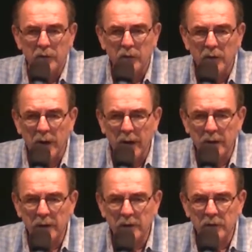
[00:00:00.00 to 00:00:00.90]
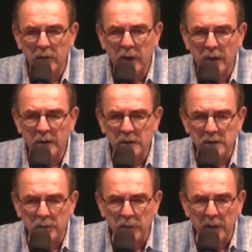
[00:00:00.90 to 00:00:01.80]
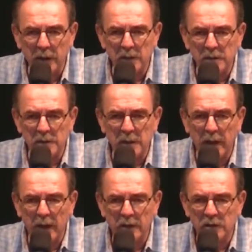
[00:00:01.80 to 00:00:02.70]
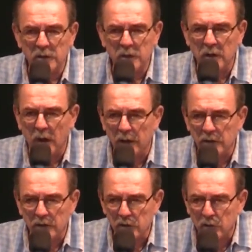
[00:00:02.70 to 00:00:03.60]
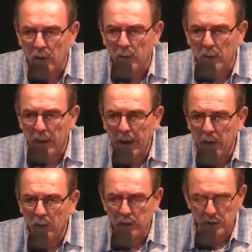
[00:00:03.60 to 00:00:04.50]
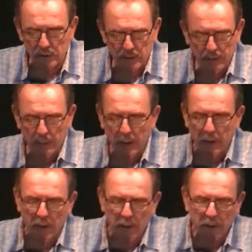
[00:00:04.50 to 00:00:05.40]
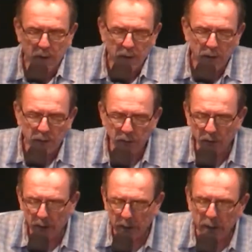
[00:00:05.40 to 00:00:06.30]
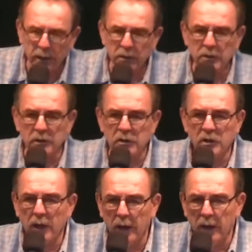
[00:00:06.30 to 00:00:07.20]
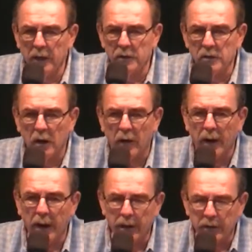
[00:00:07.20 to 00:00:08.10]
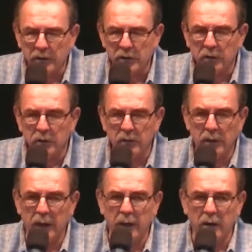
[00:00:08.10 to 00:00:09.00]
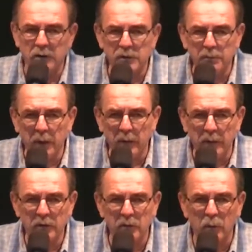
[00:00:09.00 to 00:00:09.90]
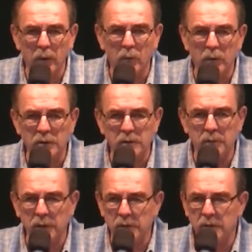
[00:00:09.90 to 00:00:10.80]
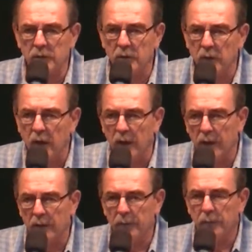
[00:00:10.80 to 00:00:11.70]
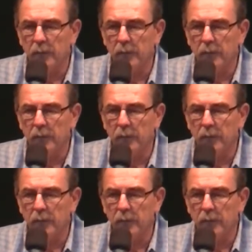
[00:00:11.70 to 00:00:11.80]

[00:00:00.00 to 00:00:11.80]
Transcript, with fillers: They're not they're not disciplines that just to cause us trouble and anguish. They're to get us to change our attitude and our spirit to where we're submissive to God.